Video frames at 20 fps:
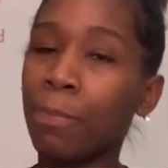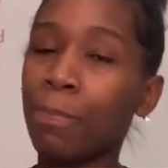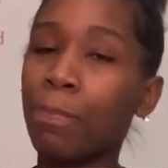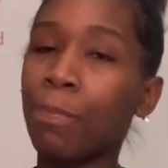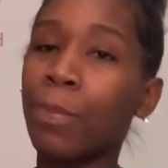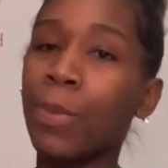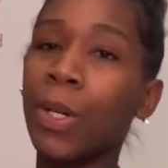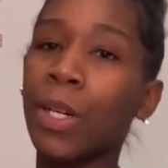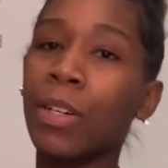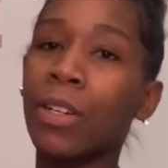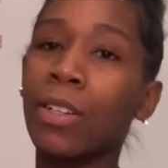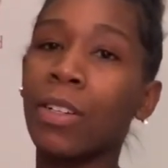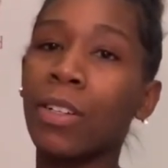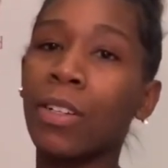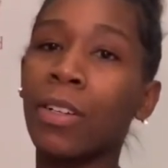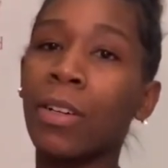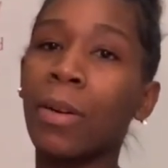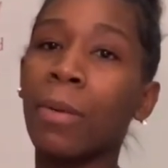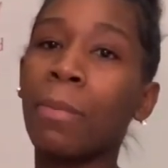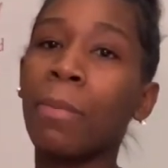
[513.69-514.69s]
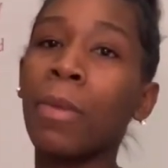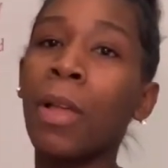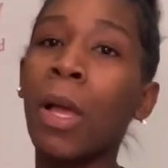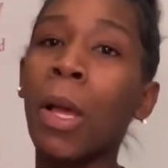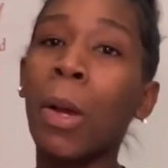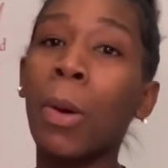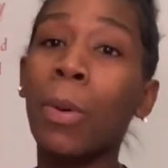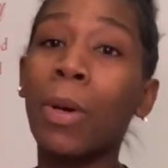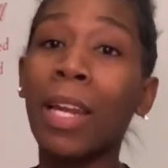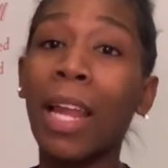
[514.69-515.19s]
But um,
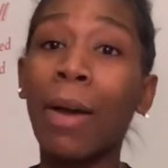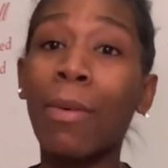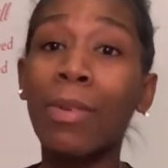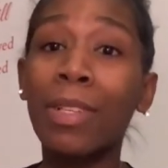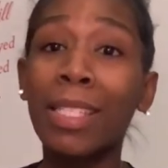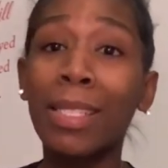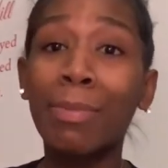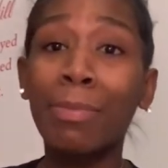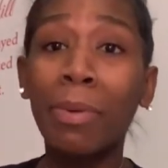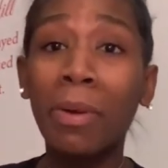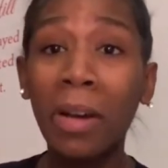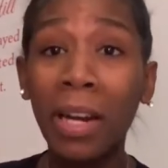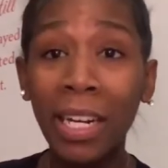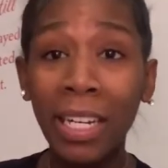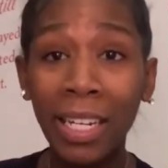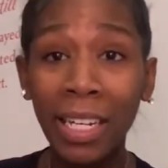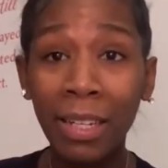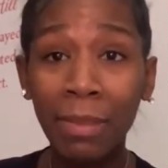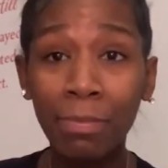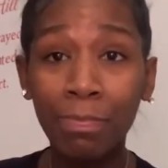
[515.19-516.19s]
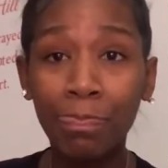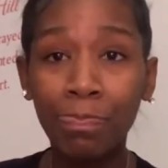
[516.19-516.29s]
when I was pregnant,